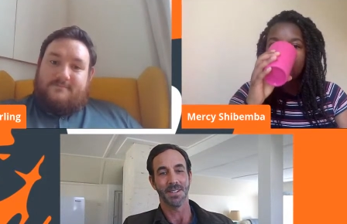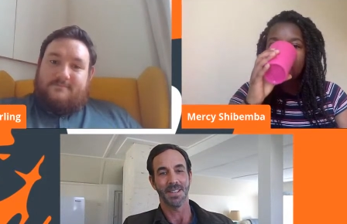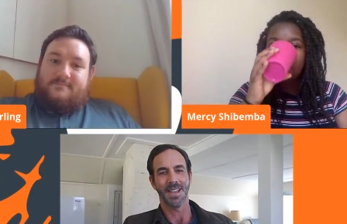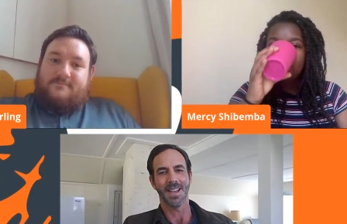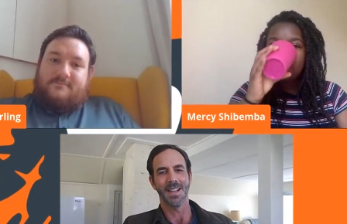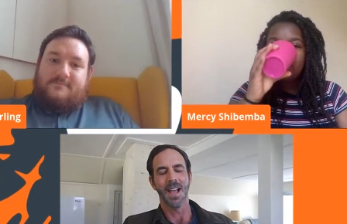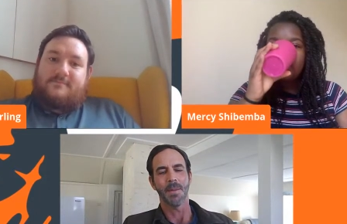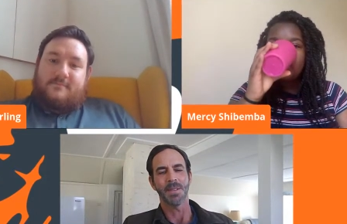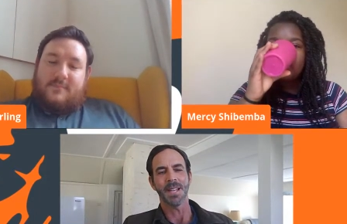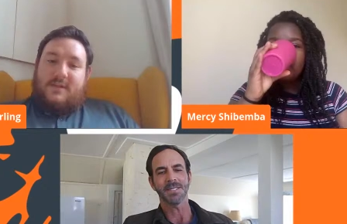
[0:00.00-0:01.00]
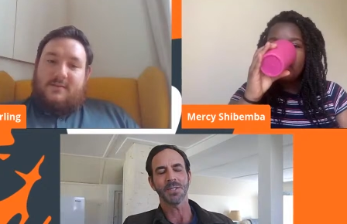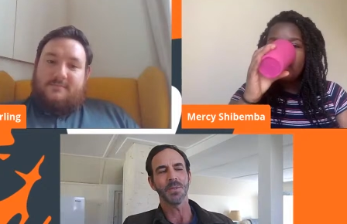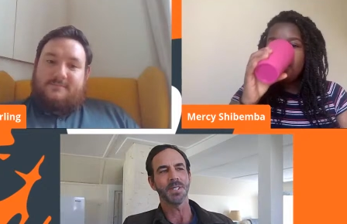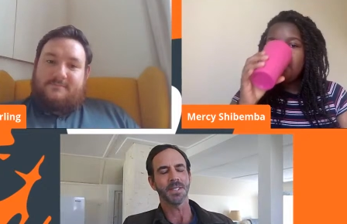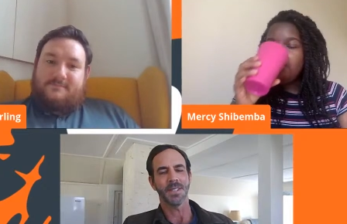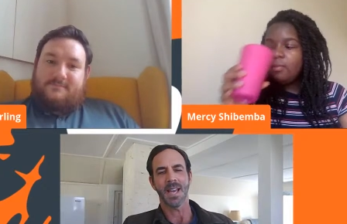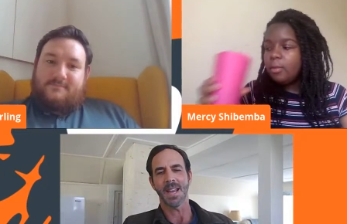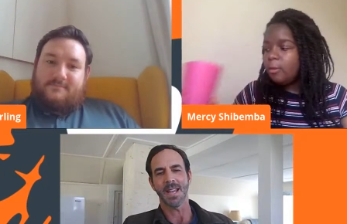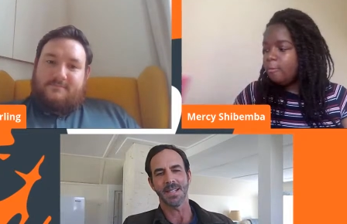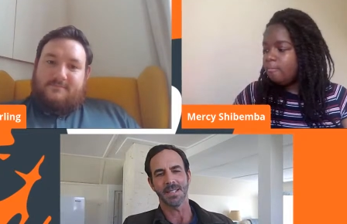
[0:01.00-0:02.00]
Speaker 1: Yeah, I mean that's the reason
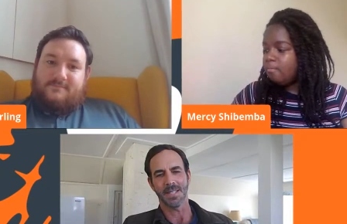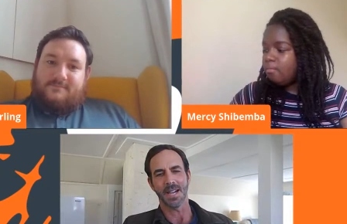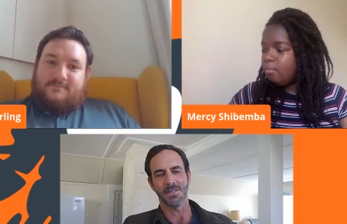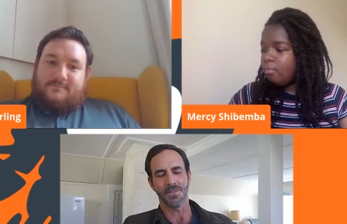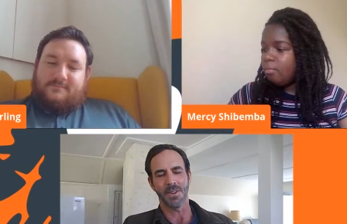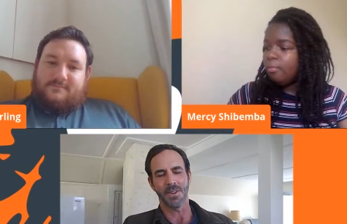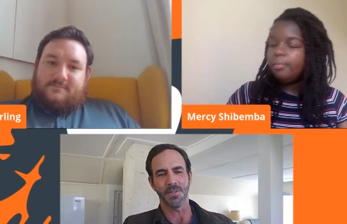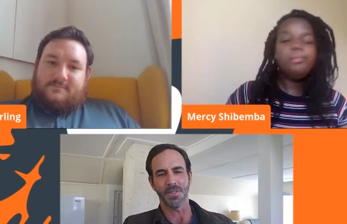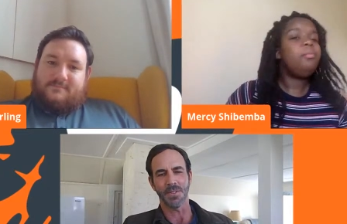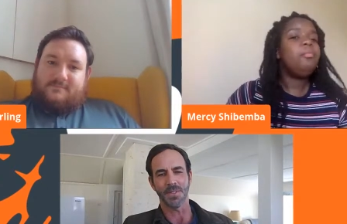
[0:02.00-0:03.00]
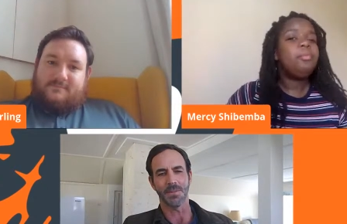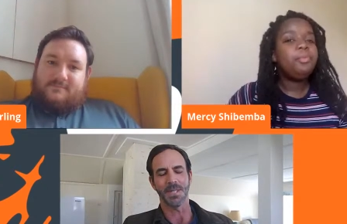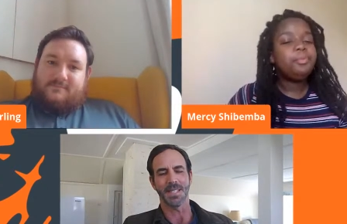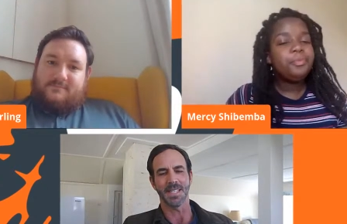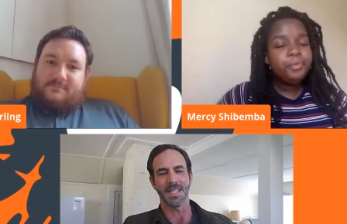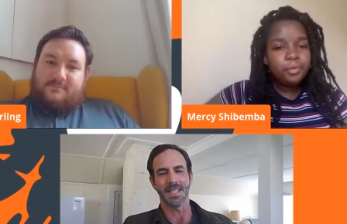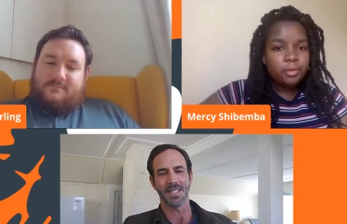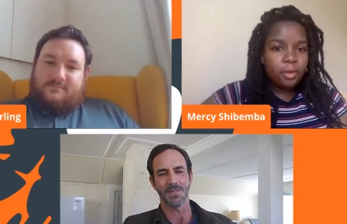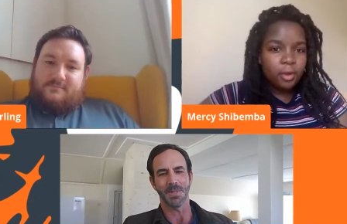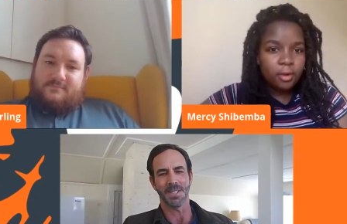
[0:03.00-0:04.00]
that I got involved in this in the
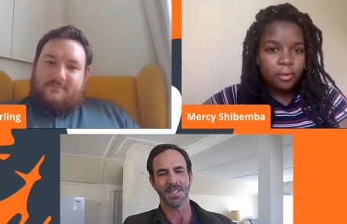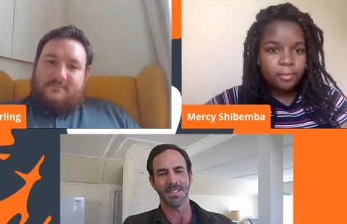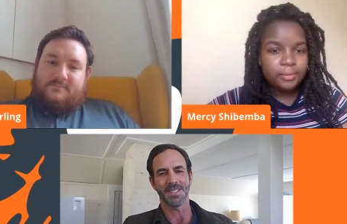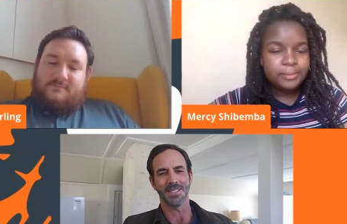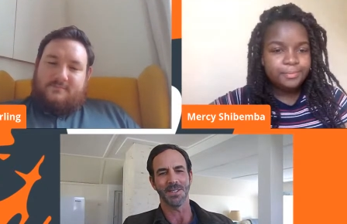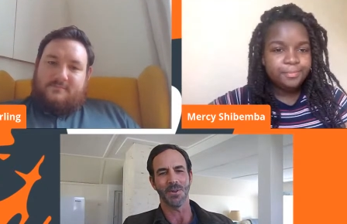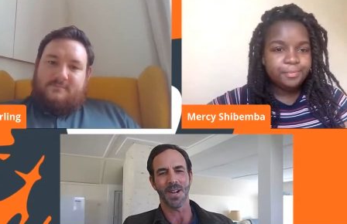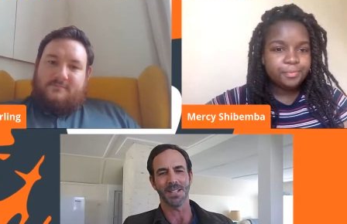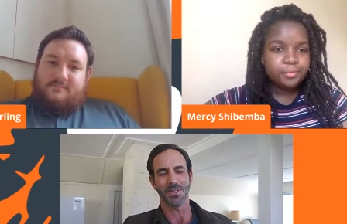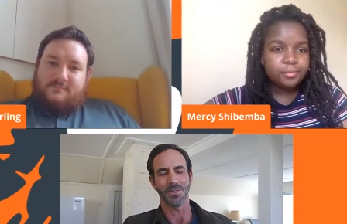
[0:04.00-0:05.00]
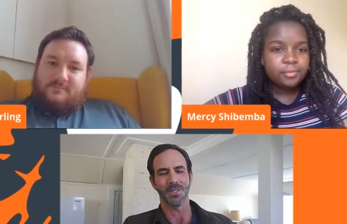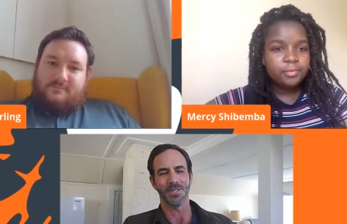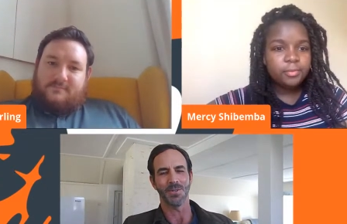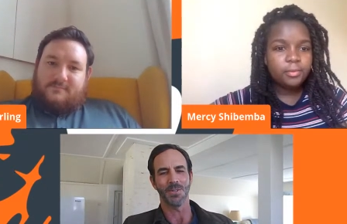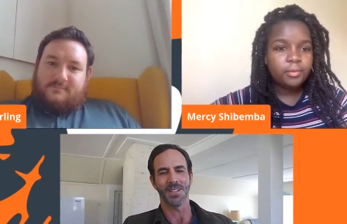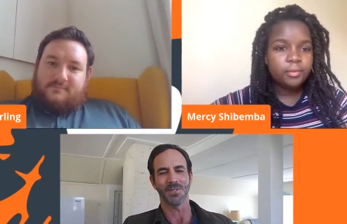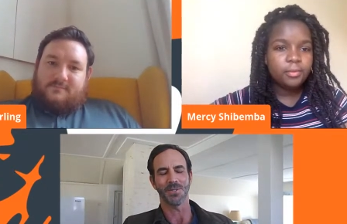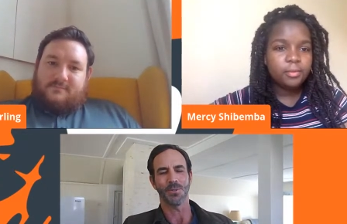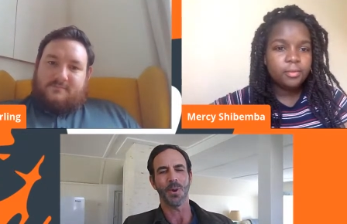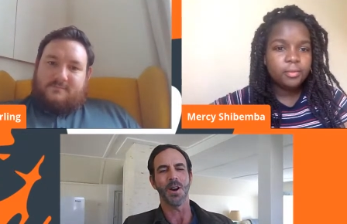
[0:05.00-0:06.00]
beginning is because you know I learned in
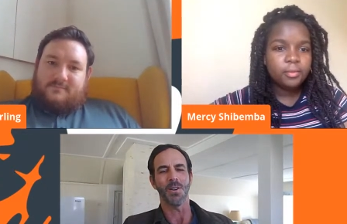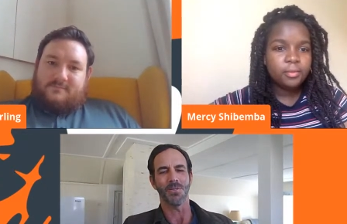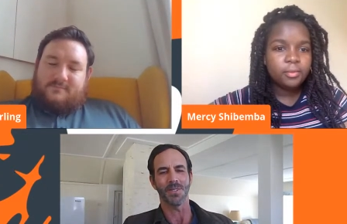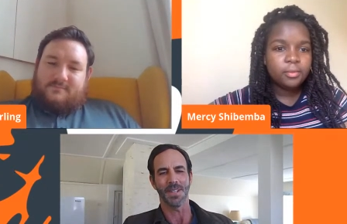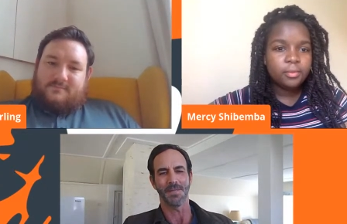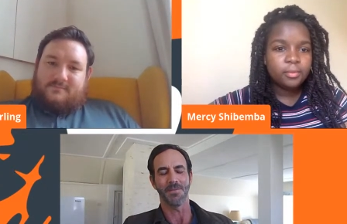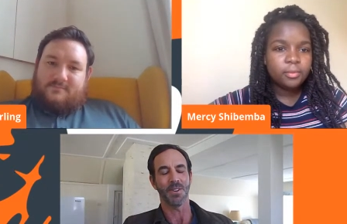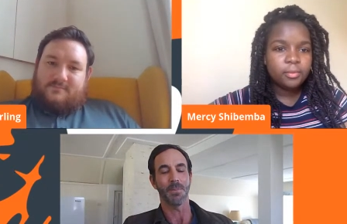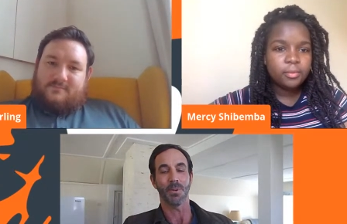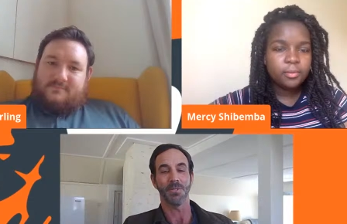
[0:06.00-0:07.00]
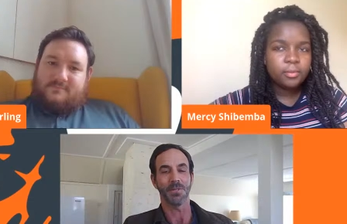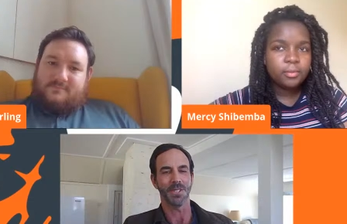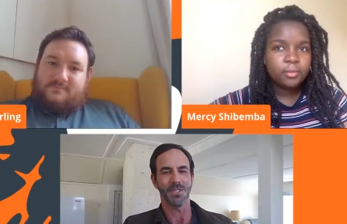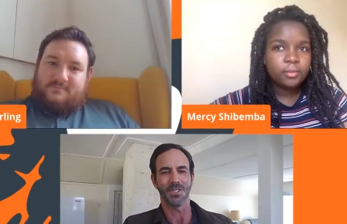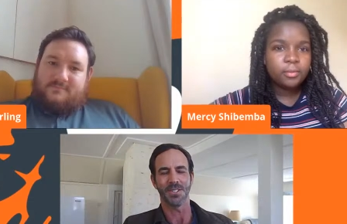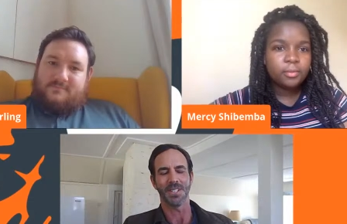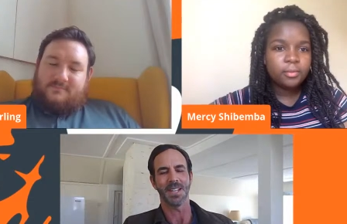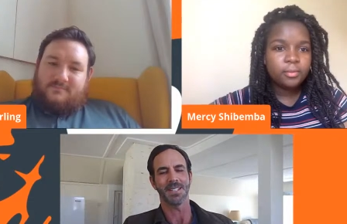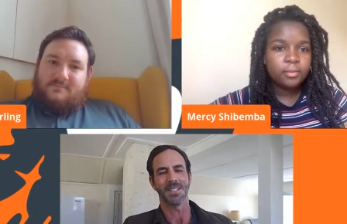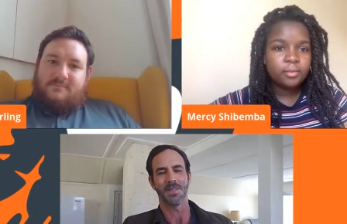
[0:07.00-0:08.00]
2012, and I'm very privileged and
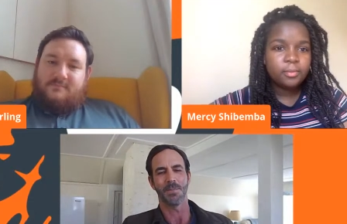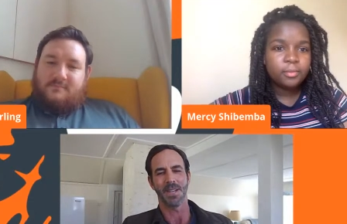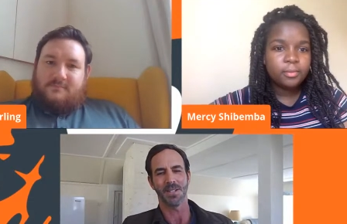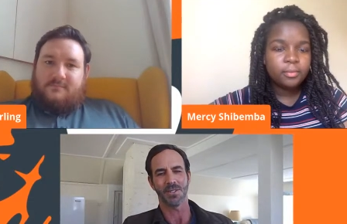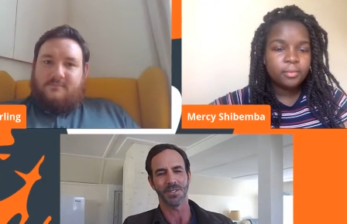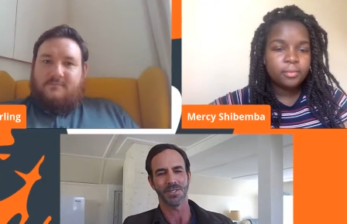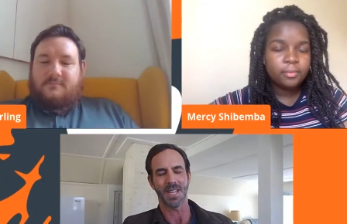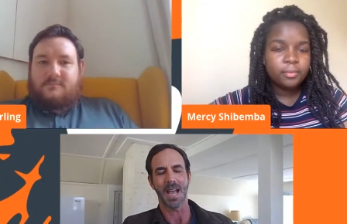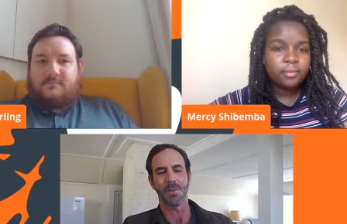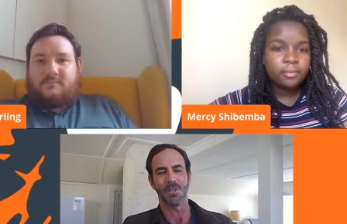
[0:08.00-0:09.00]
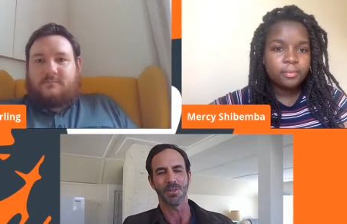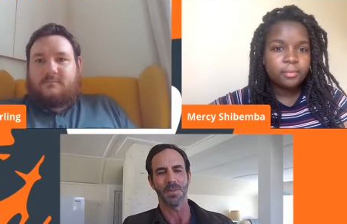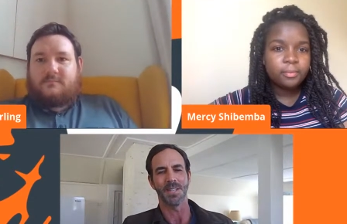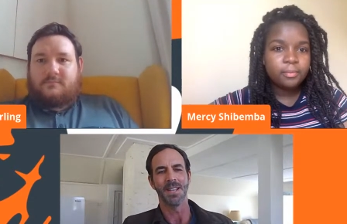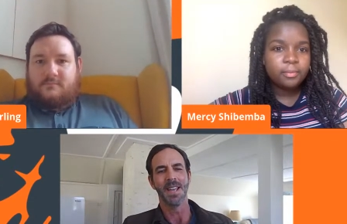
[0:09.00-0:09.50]
connected to the medical establishment,